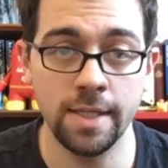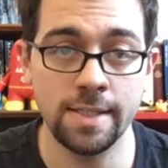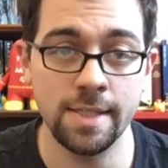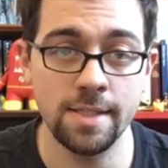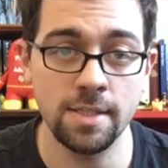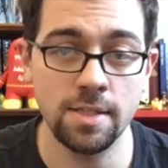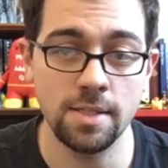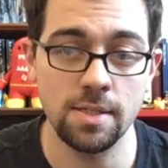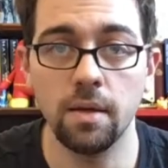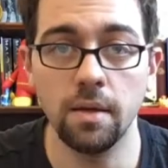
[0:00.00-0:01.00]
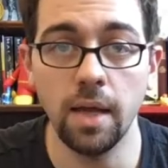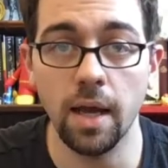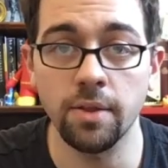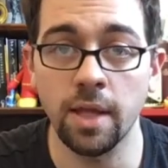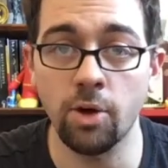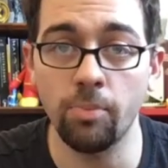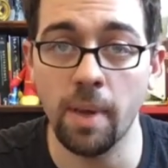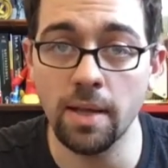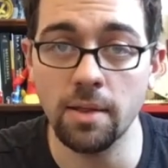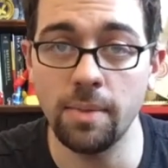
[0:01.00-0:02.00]
it exists. Yeah, they don't
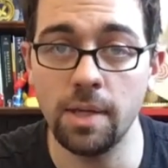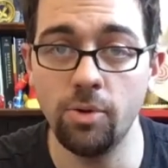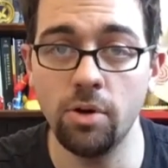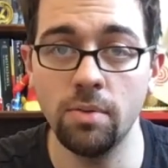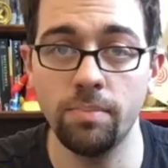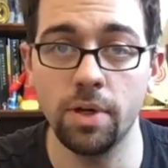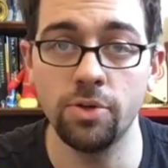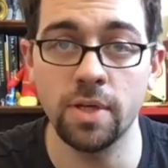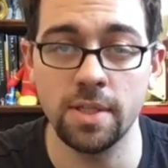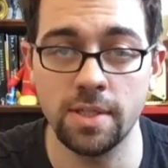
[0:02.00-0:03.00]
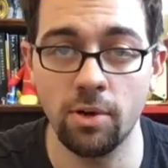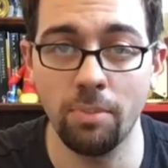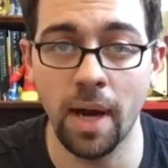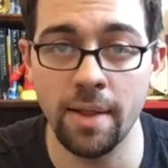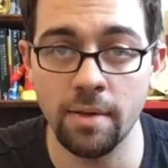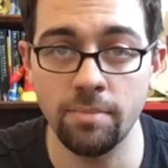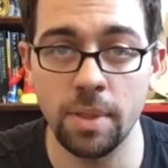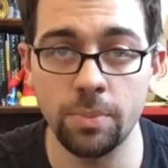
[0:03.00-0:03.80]
make them anymore, but you can still buy them.